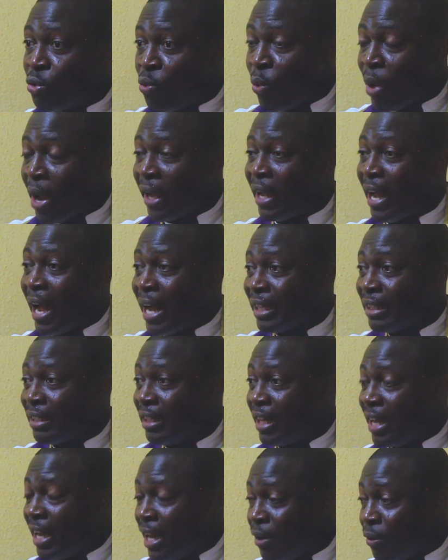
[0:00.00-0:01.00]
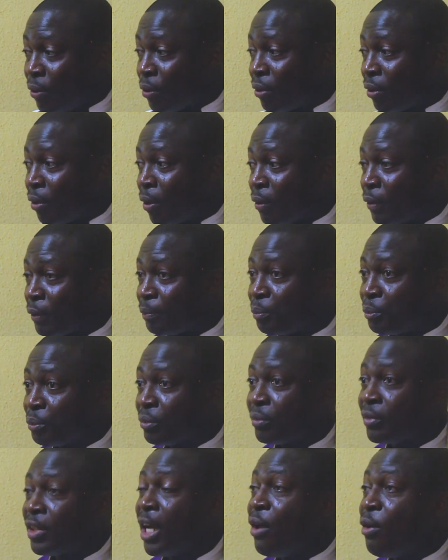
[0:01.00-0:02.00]
to work at 8 o'clock,
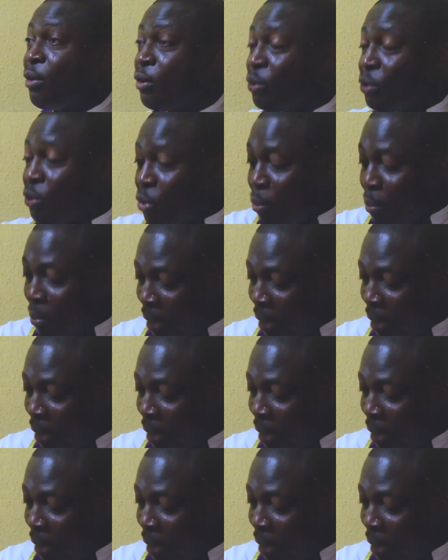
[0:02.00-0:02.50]
and you